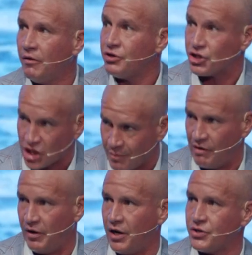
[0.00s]
some
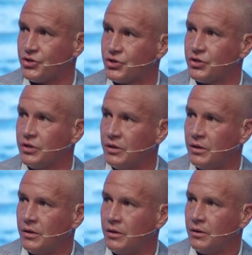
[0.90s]
of us
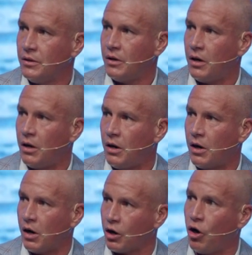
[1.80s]

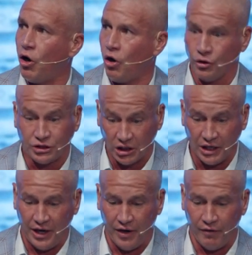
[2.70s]
are called to
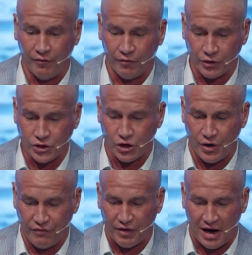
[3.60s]
live, verse
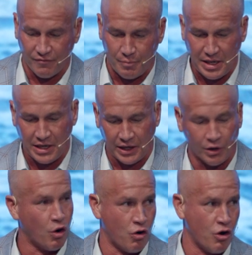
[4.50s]
35b
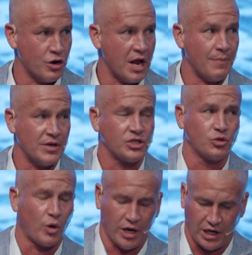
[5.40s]
and on. And this
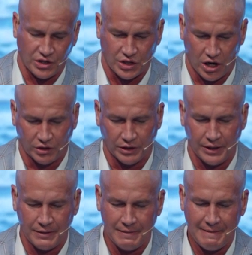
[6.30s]
is where it gets
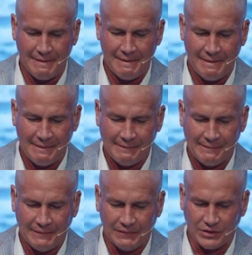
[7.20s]
ugly.
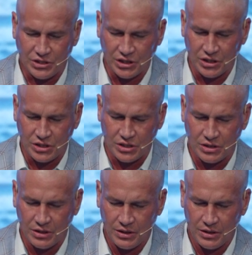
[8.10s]
This is